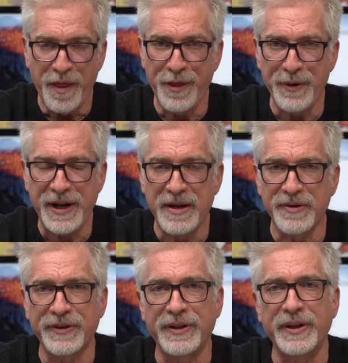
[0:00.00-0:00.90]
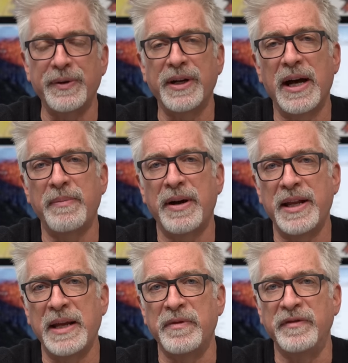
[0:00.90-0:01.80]
30 years ago, a guy by
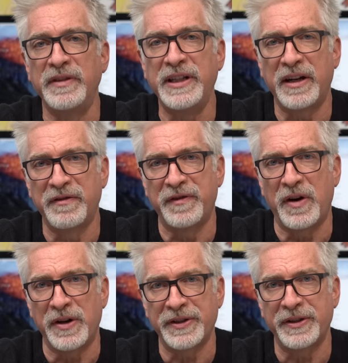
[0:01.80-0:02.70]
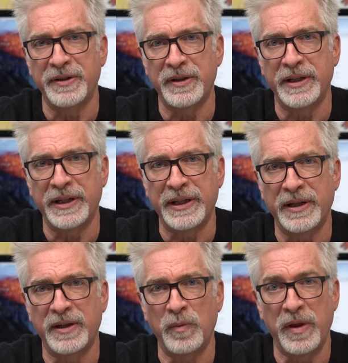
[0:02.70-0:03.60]
the name of Dick Foster
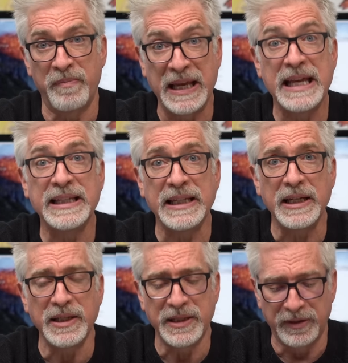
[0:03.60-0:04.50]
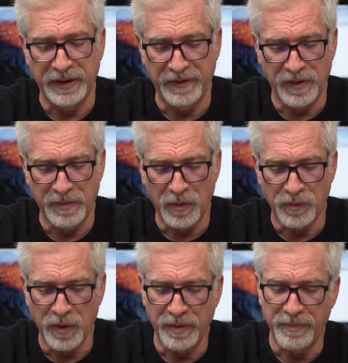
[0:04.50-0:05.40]
with McKinsey consulting firm
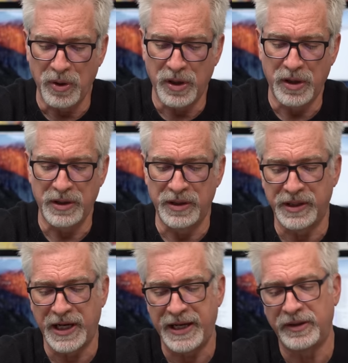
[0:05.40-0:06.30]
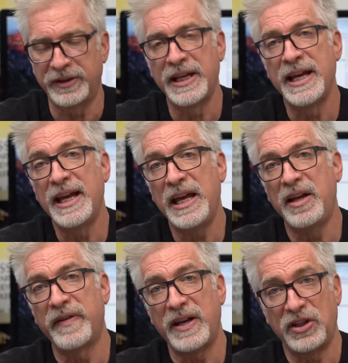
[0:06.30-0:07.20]
wrote a book entitled
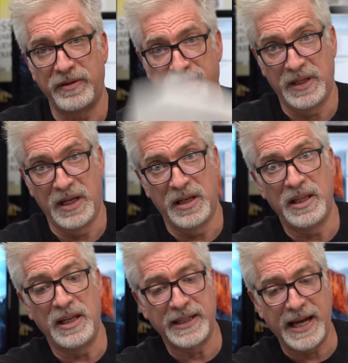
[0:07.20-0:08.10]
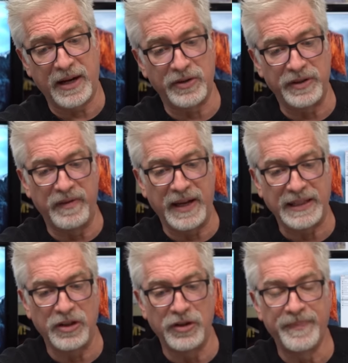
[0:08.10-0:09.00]
Innovation, The Attacker's
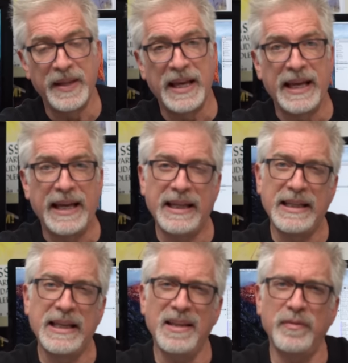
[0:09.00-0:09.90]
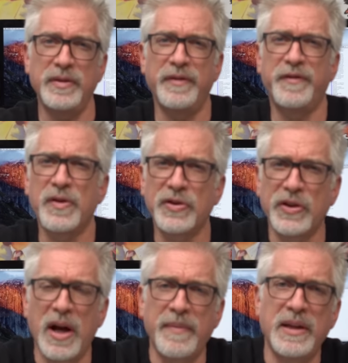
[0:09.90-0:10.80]
Advantage. And this was the first
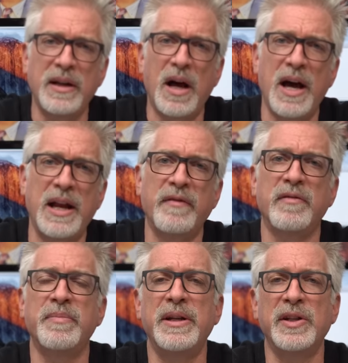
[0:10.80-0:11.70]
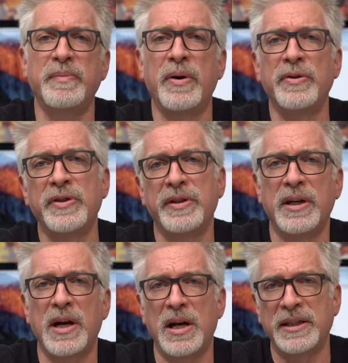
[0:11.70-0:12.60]
time that I'd ever been exposed to the
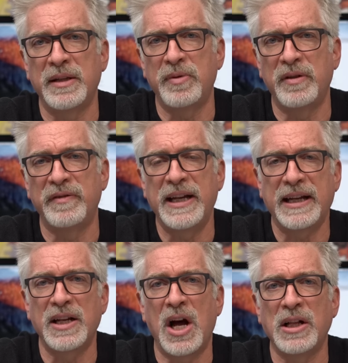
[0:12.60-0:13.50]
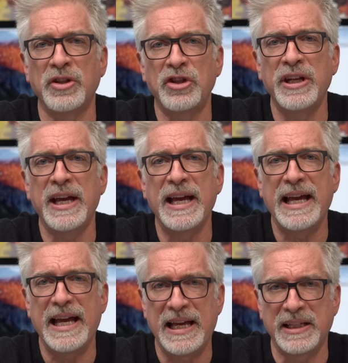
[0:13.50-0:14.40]
concept of technology
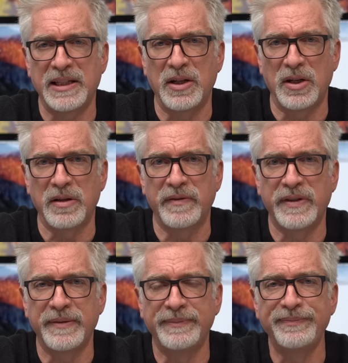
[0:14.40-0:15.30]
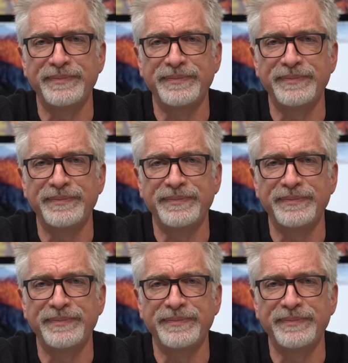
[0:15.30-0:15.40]
S-curves.